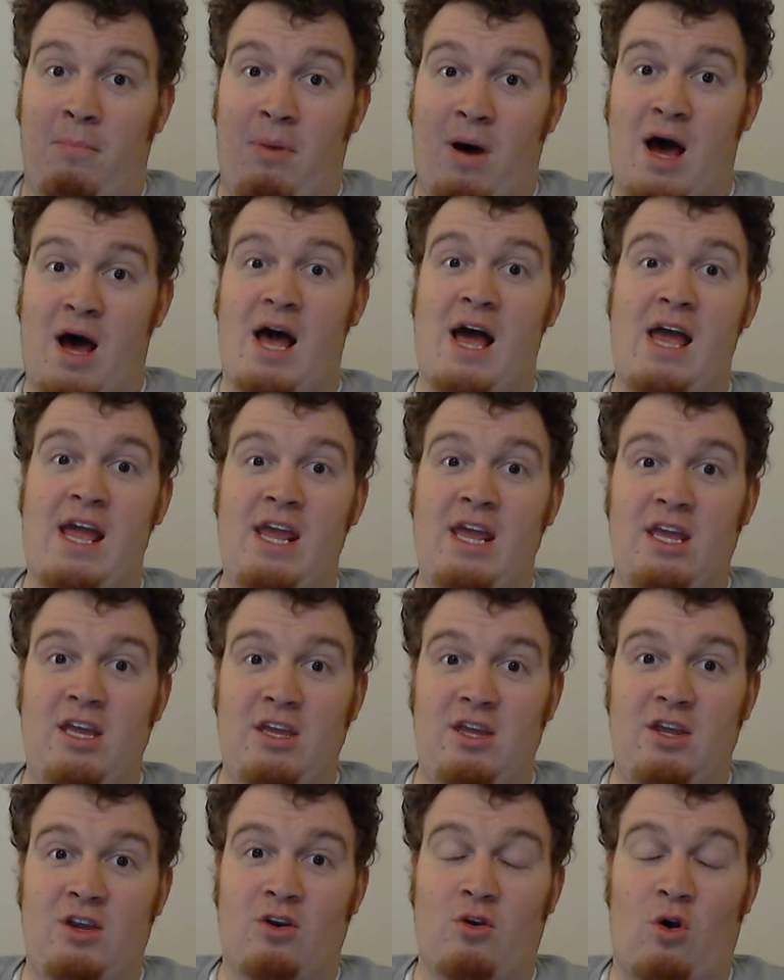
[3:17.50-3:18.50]
Buy
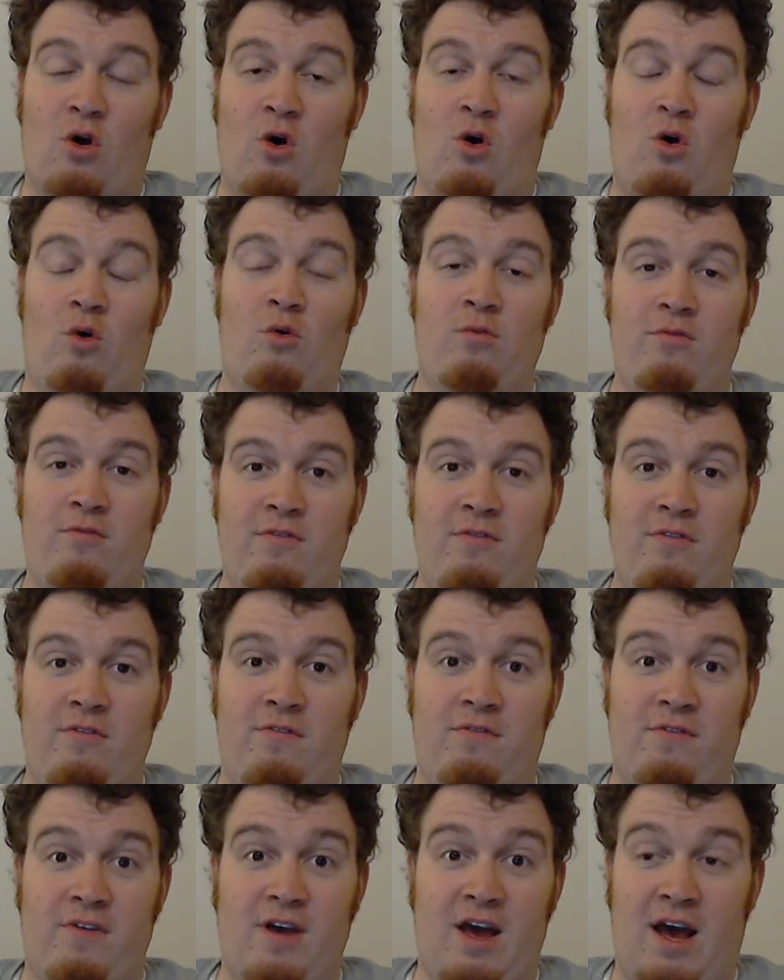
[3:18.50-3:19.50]
your own,
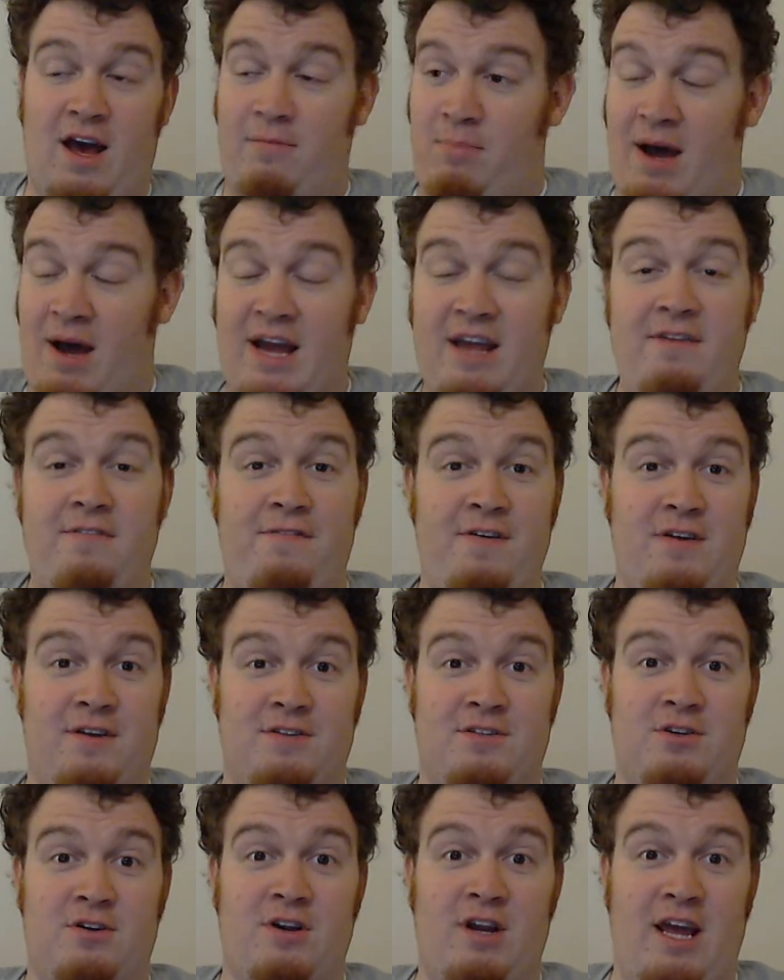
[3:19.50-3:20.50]
uh, buy a
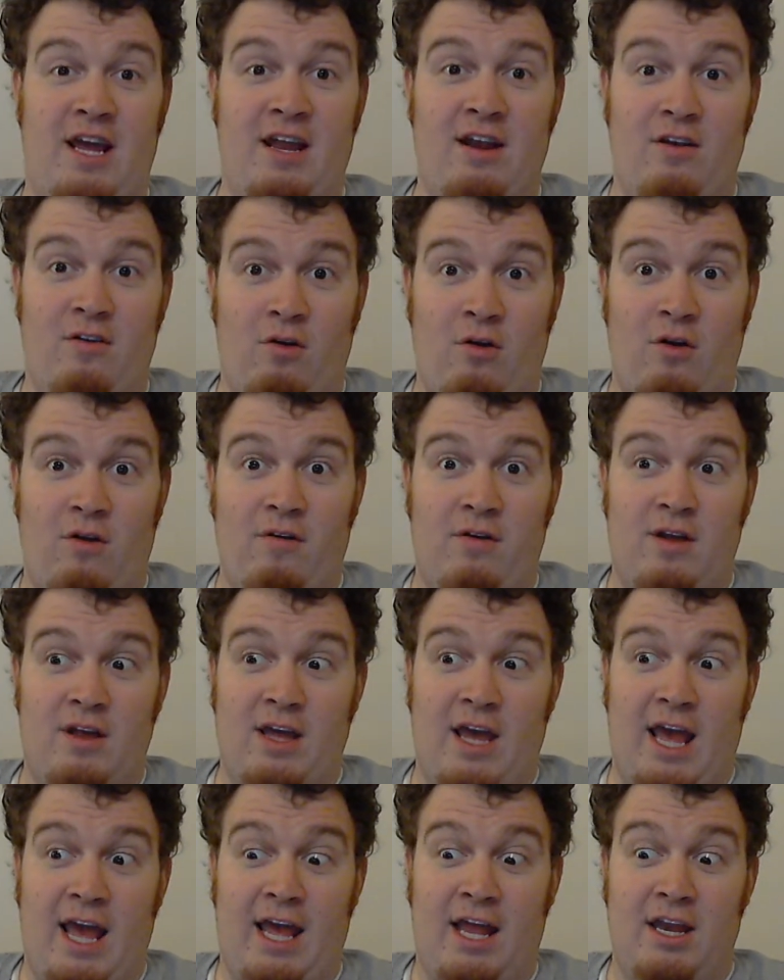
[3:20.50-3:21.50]
filter and
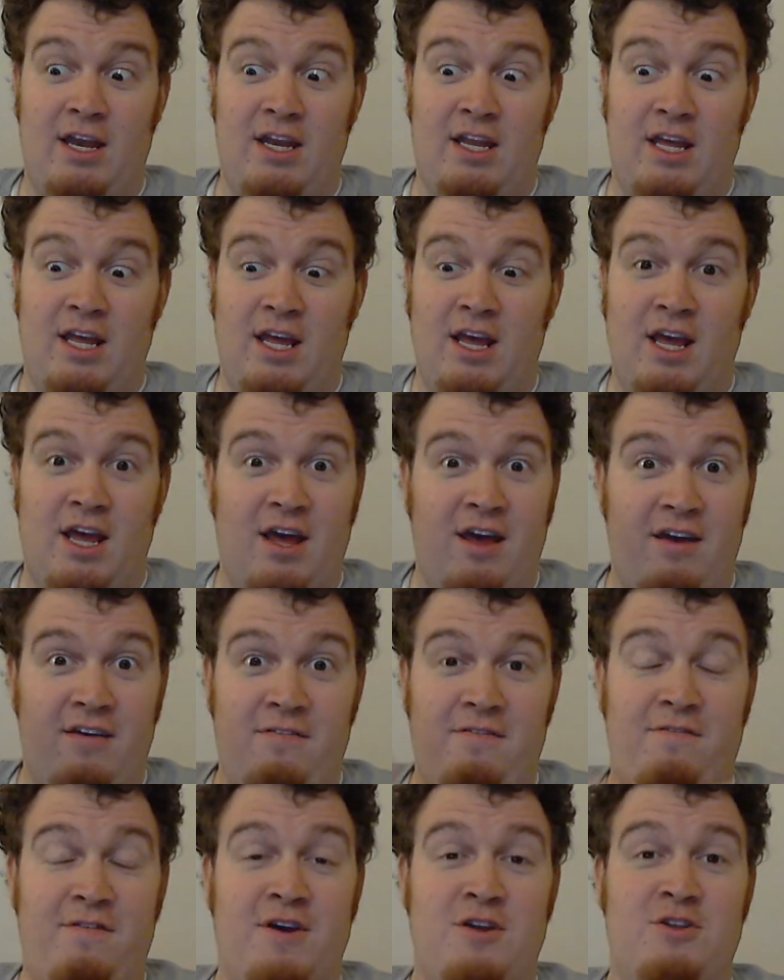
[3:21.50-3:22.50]
and
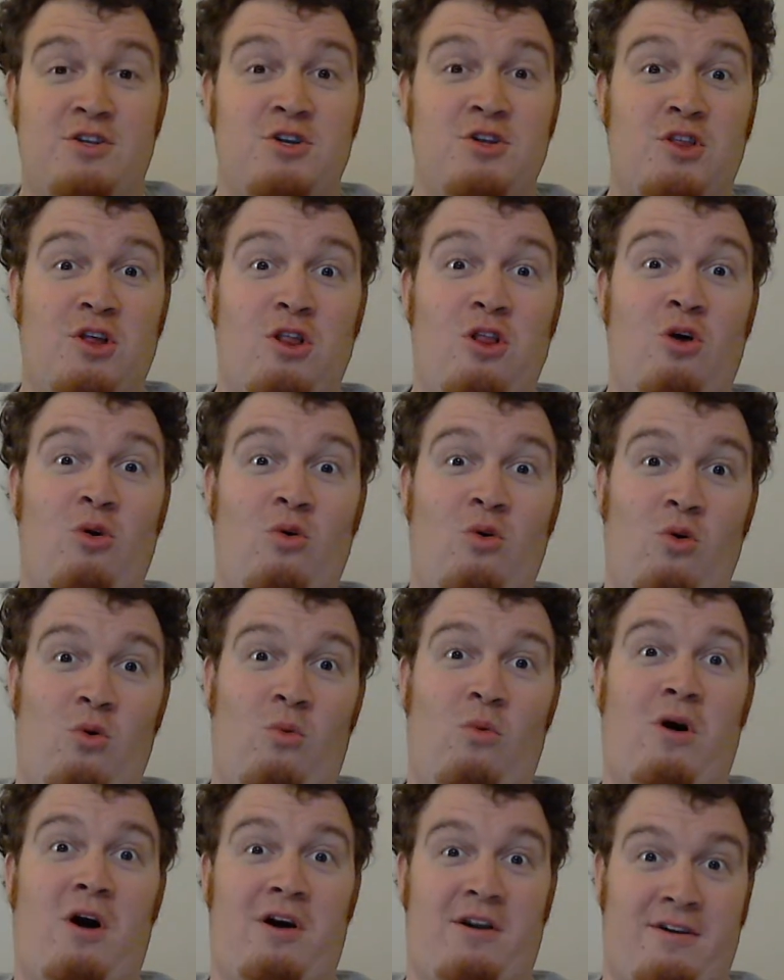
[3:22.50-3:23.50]
filter the
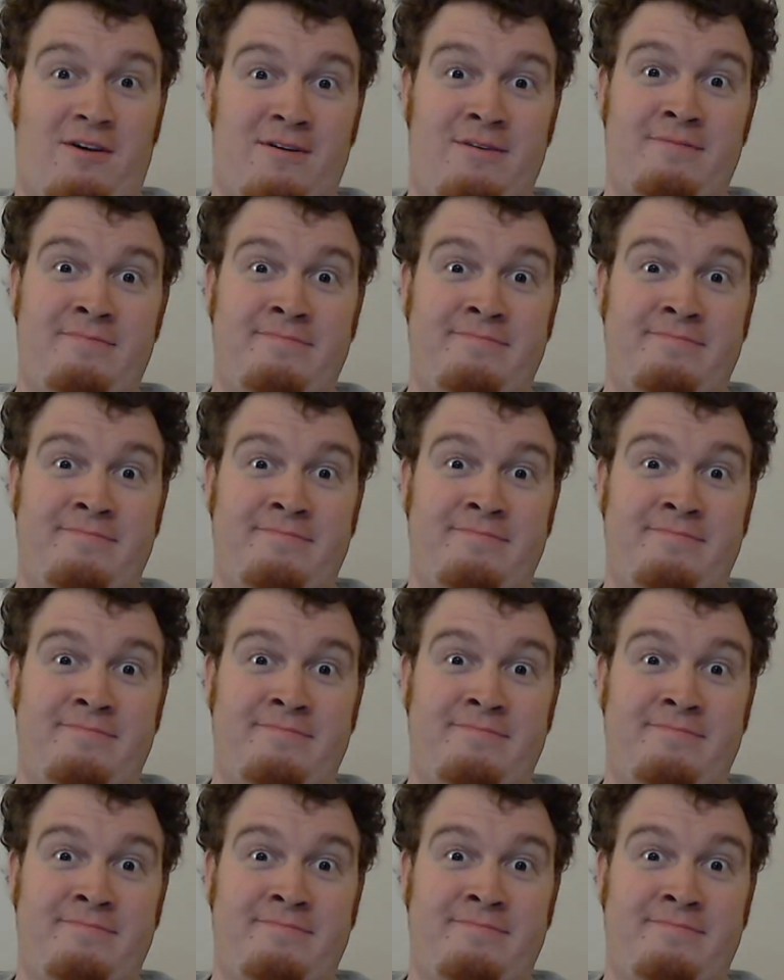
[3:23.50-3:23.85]
local water.